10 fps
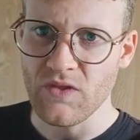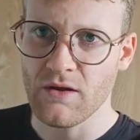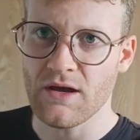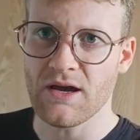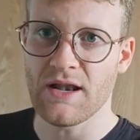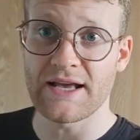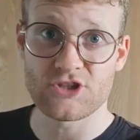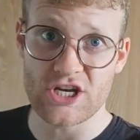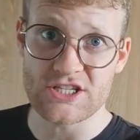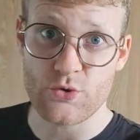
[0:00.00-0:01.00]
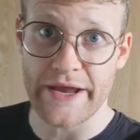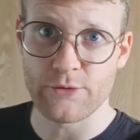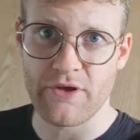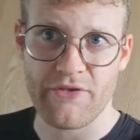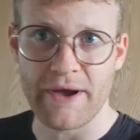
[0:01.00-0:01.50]
uh, like just trade
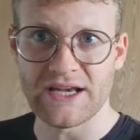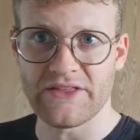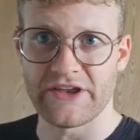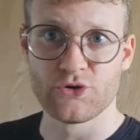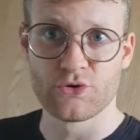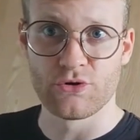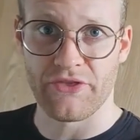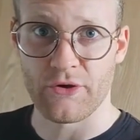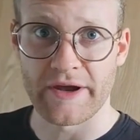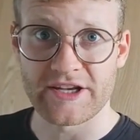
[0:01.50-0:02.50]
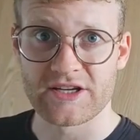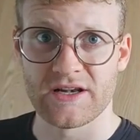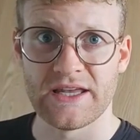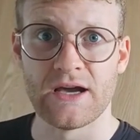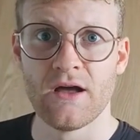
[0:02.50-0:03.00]
with money that you could
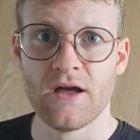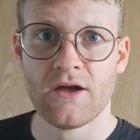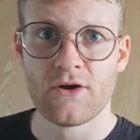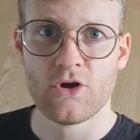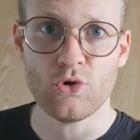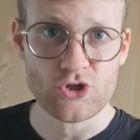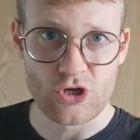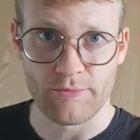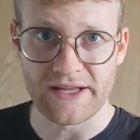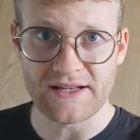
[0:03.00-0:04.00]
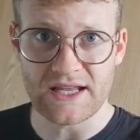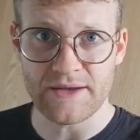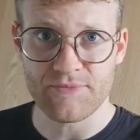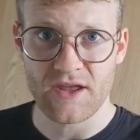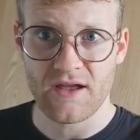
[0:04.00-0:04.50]
theoretically lose
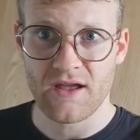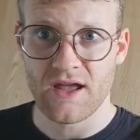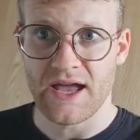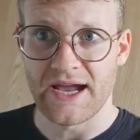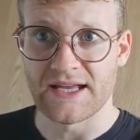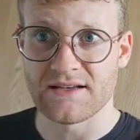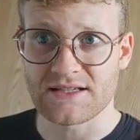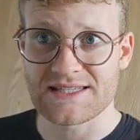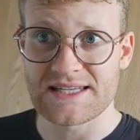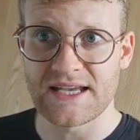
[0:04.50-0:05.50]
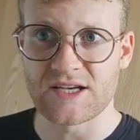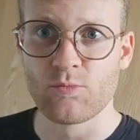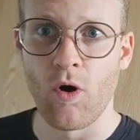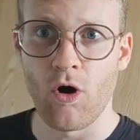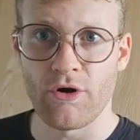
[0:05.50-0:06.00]
completely and see it
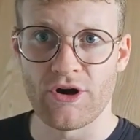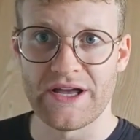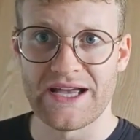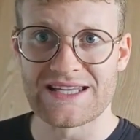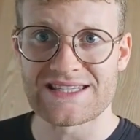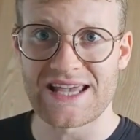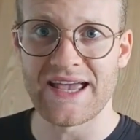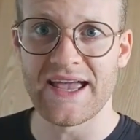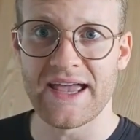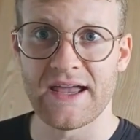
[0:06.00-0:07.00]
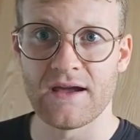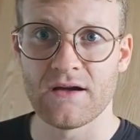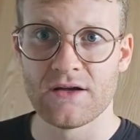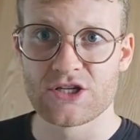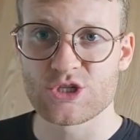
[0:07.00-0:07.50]
more as a
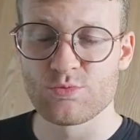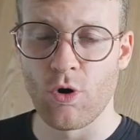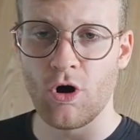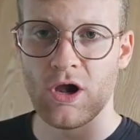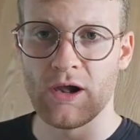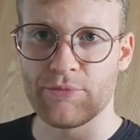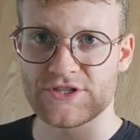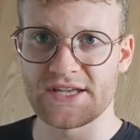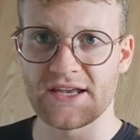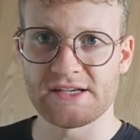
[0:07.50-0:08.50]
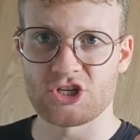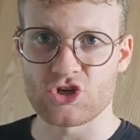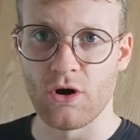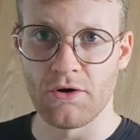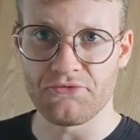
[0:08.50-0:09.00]
small percentage
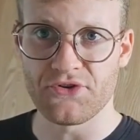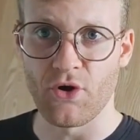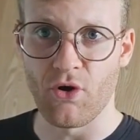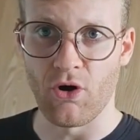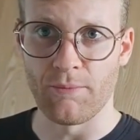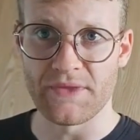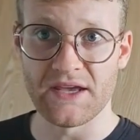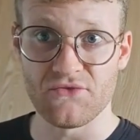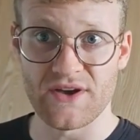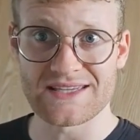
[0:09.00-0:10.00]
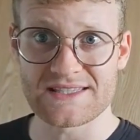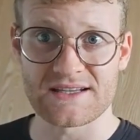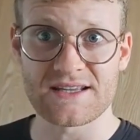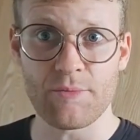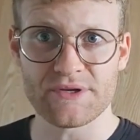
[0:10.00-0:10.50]
of your invested
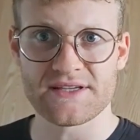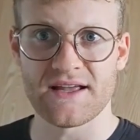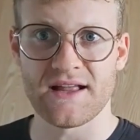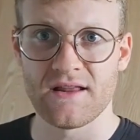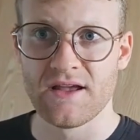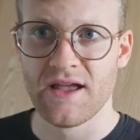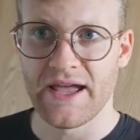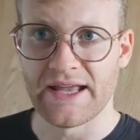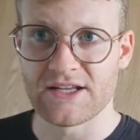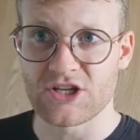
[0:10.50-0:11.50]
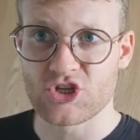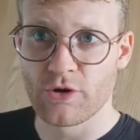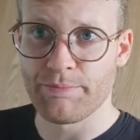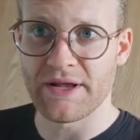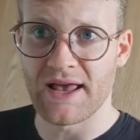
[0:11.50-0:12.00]
capital and it
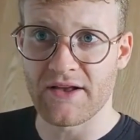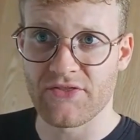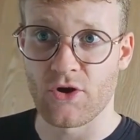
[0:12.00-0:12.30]
should be like the